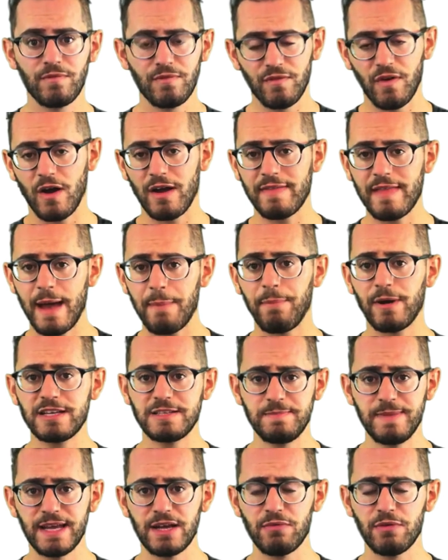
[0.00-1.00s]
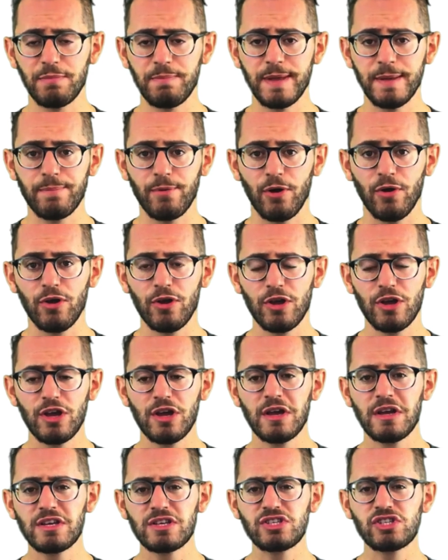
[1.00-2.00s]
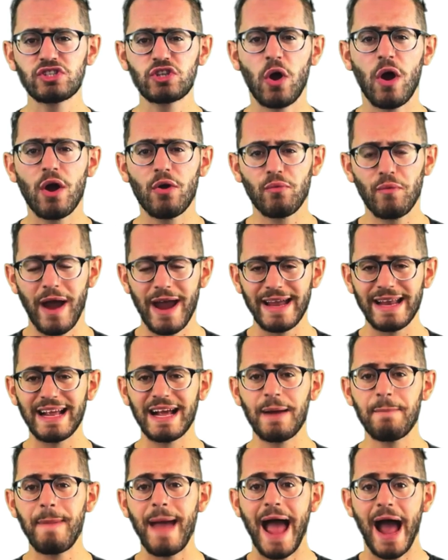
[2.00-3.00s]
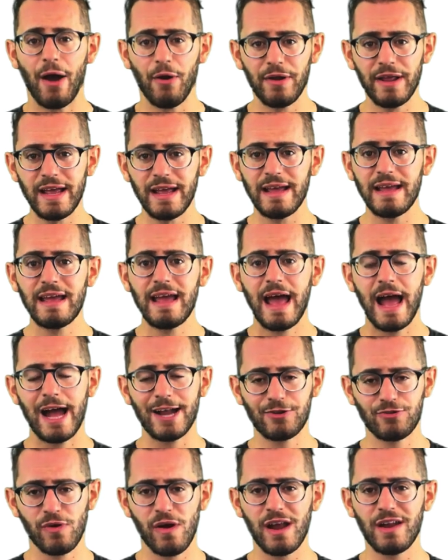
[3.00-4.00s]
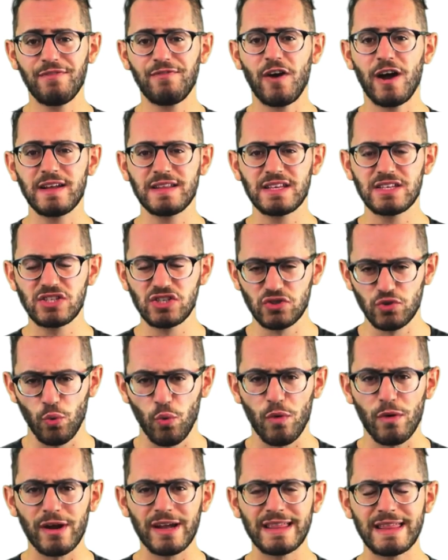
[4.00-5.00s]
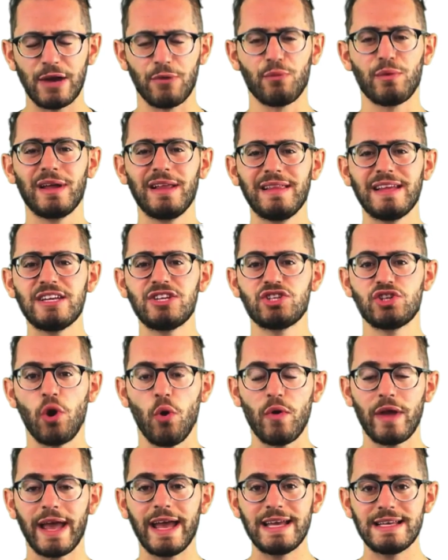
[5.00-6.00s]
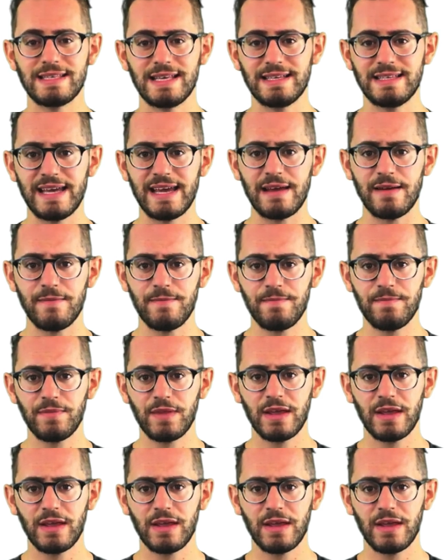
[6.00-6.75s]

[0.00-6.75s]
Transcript: Find that by speaking with people. Start writing about it and try to find a story that really showcases it.